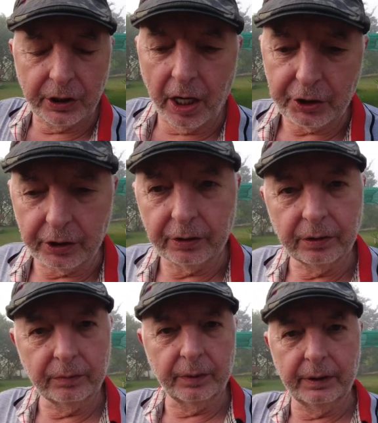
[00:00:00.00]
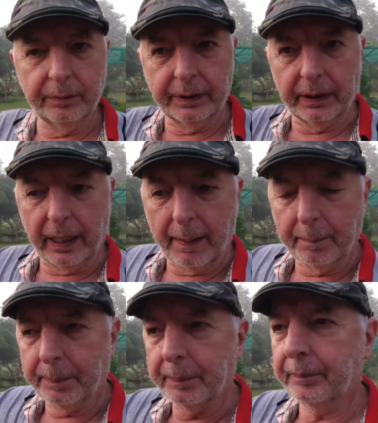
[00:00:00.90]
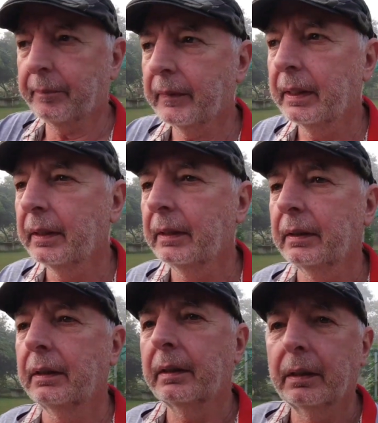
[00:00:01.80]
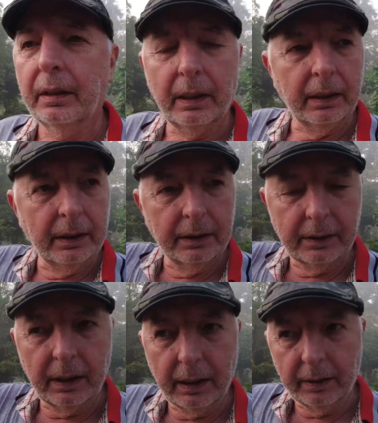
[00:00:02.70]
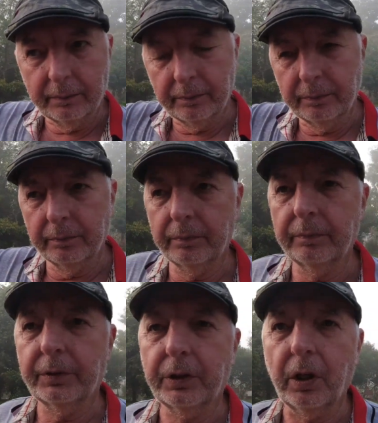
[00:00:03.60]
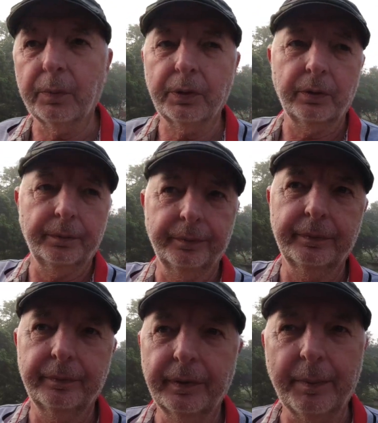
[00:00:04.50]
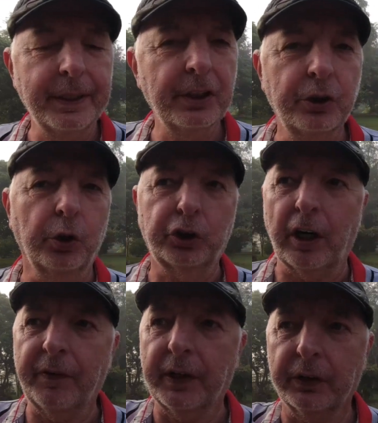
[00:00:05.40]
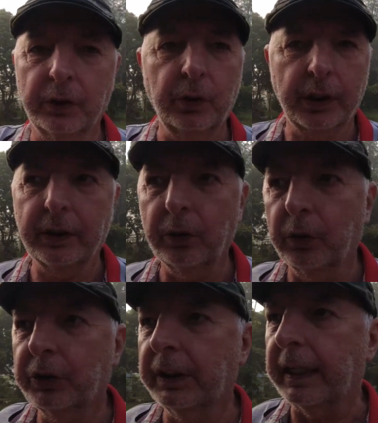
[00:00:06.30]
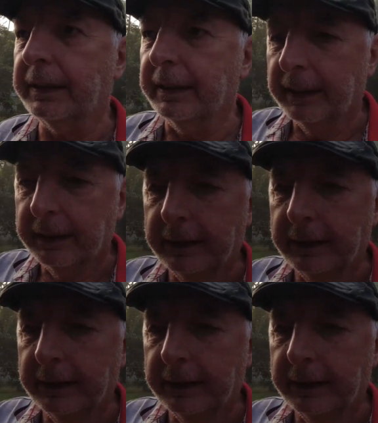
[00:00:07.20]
sergeant with a lamp, and it's like, stop. So I mean, there's no traffic on the road in those days,